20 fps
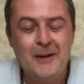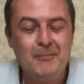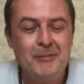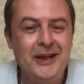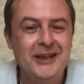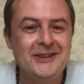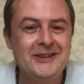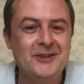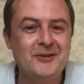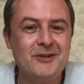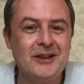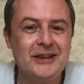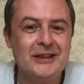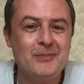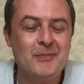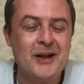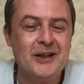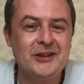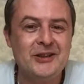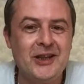Please subscribe
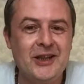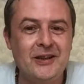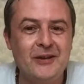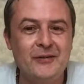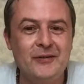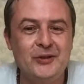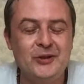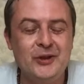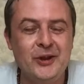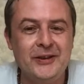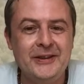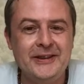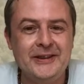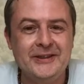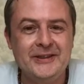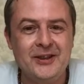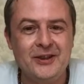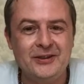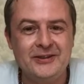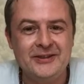to my channel if you enjoyed
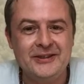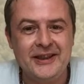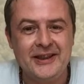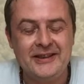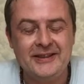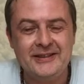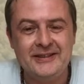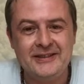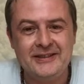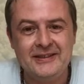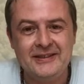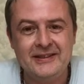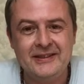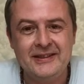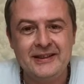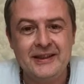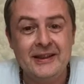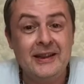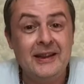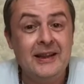this content.
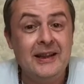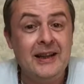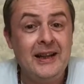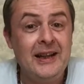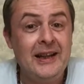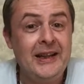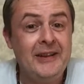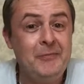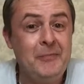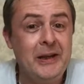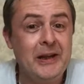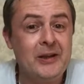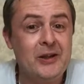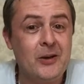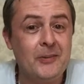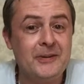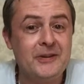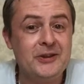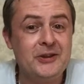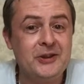Leave me a
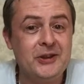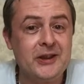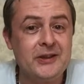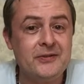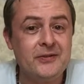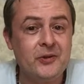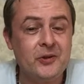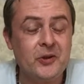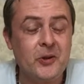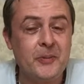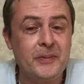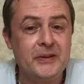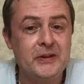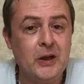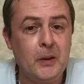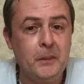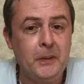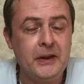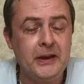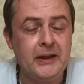comment suggesting what upcoming
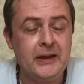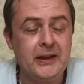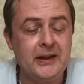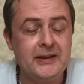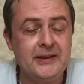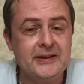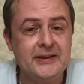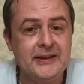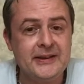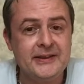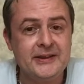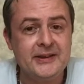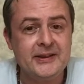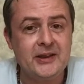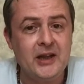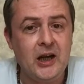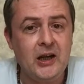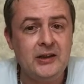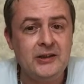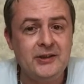topic you'd like to see
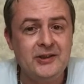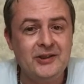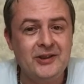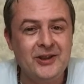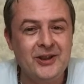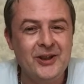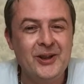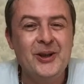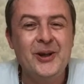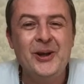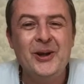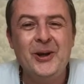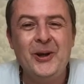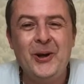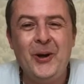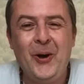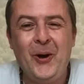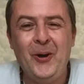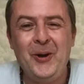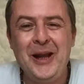discussed,
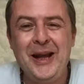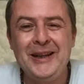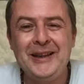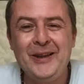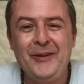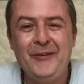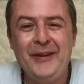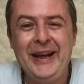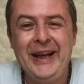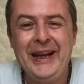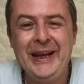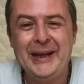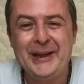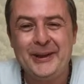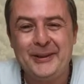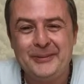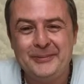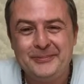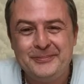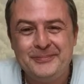or like the video.